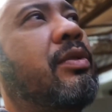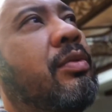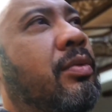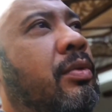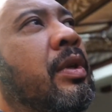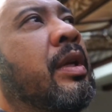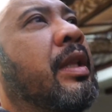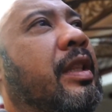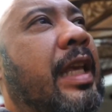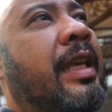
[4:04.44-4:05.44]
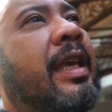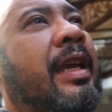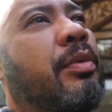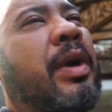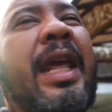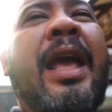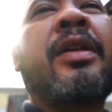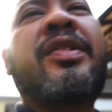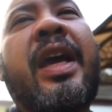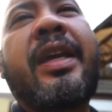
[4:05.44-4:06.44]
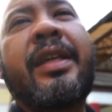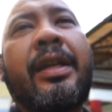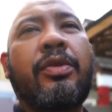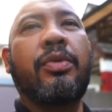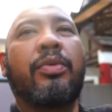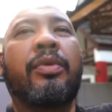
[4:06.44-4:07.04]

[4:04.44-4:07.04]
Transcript: to thinking what else I can do.